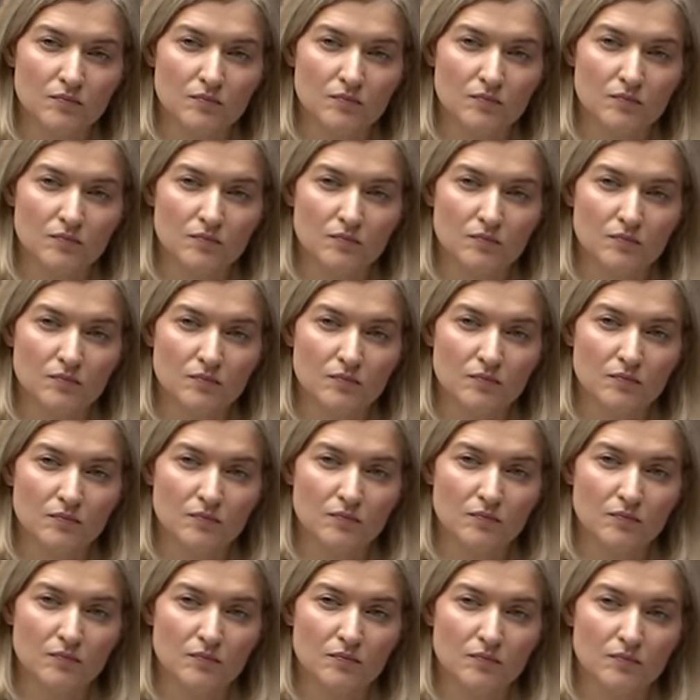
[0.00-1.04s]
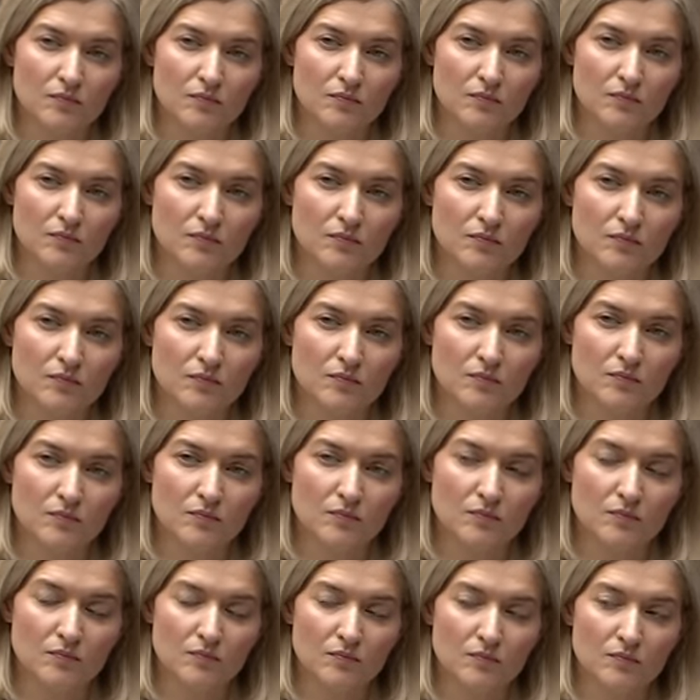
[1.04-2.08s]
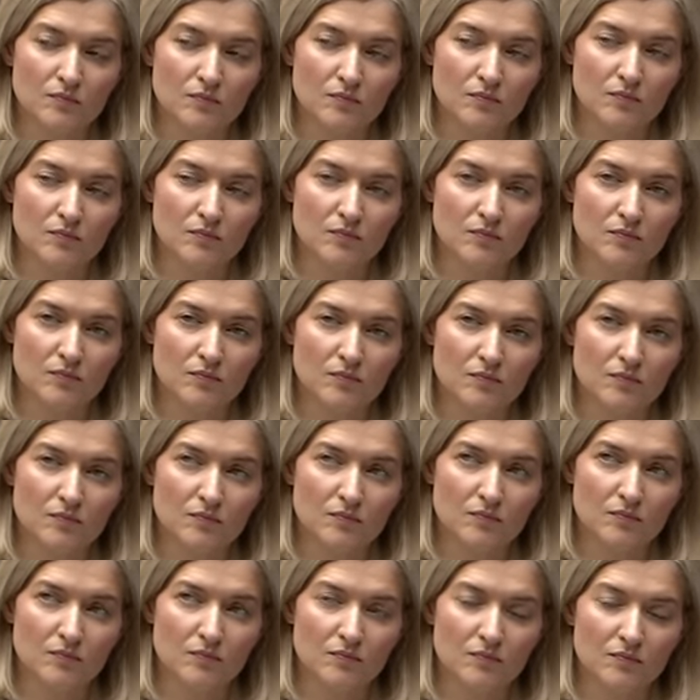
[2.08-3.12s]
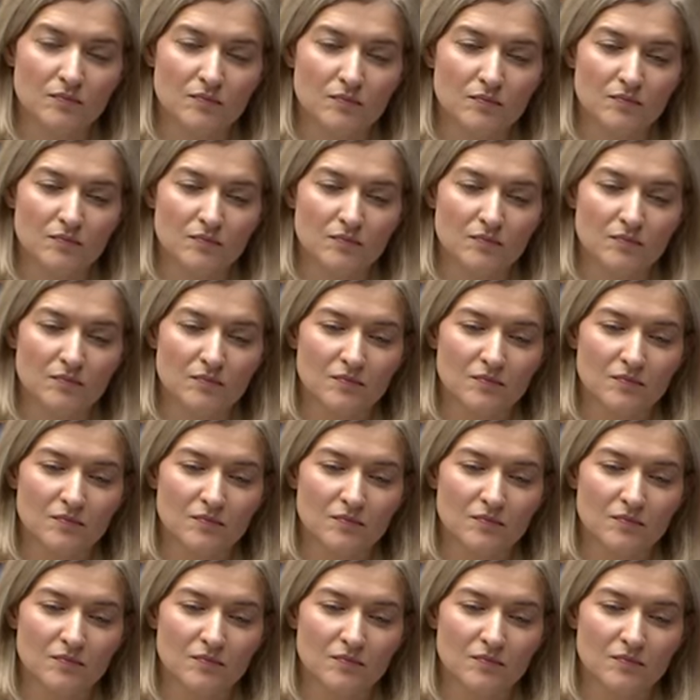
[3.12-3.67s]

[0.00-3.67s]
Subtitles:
No words are spoken by the person on screen.